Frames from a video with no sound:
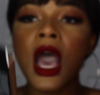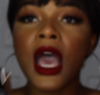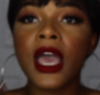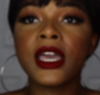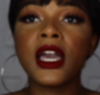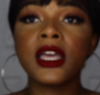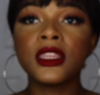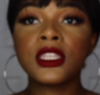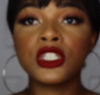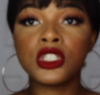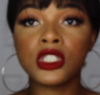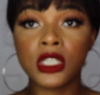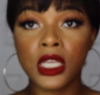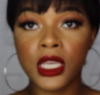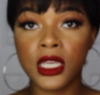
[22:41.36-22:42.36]
I got this
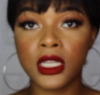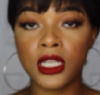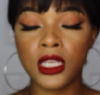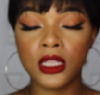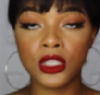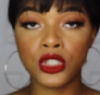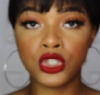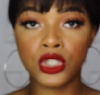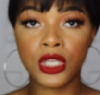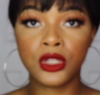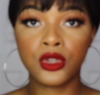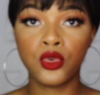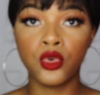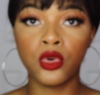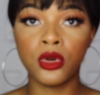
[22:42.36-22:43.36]
shade in the
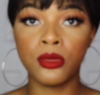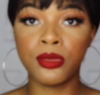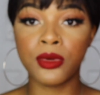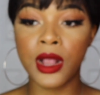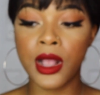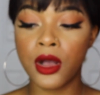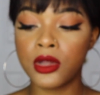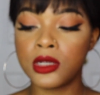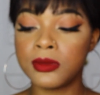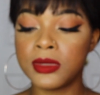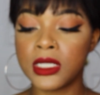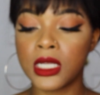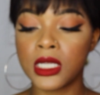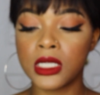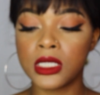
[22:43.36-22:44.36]
shade Cool Brown
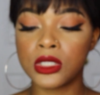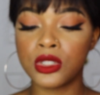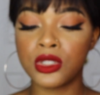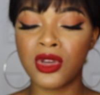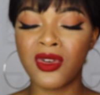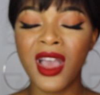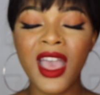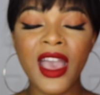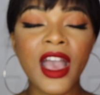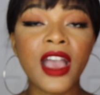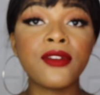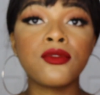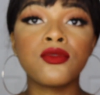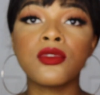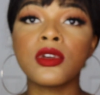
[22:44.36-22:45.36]
because, you know,
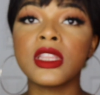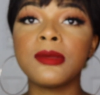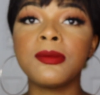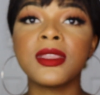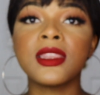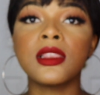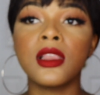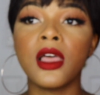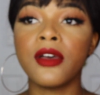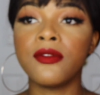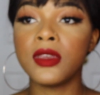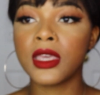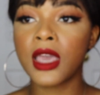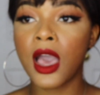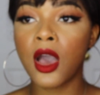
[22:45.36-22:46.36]
I've really been
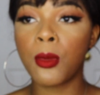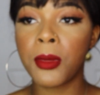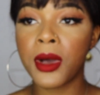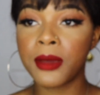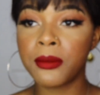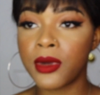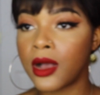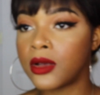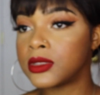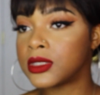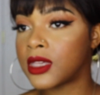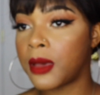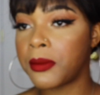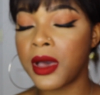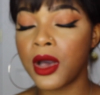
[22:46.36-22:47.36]
loving how my brows
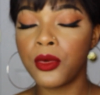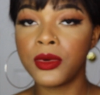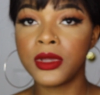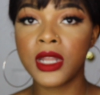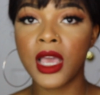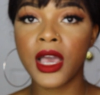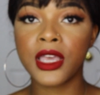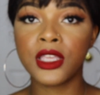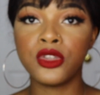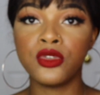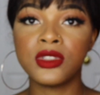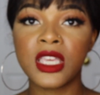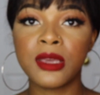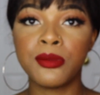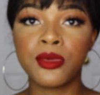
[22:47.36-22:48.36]
come out when I
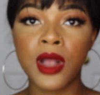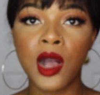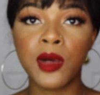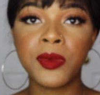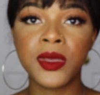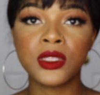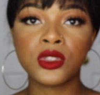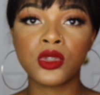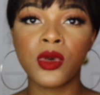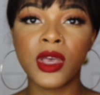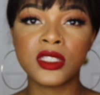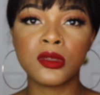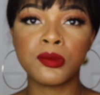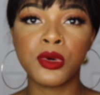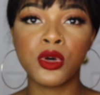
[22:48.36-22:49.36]
use a brow pencil
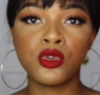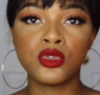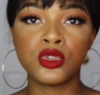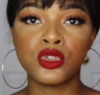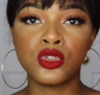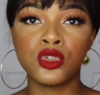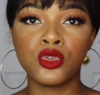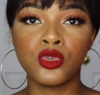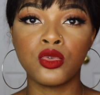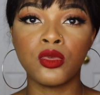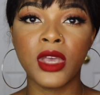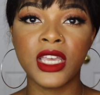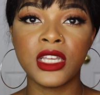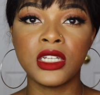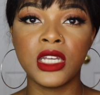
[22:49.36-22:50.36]
as opposed to
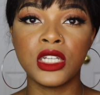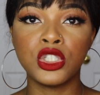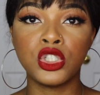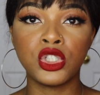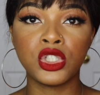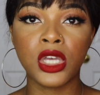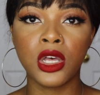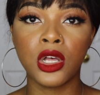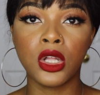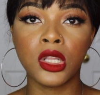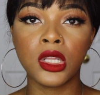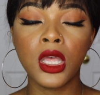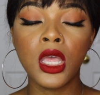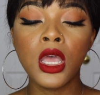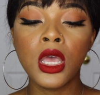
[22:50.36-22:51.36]
a
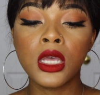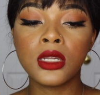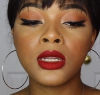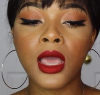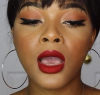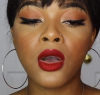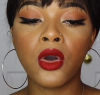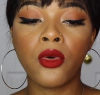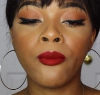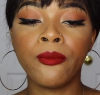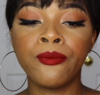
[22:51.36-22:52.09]
gel. Now,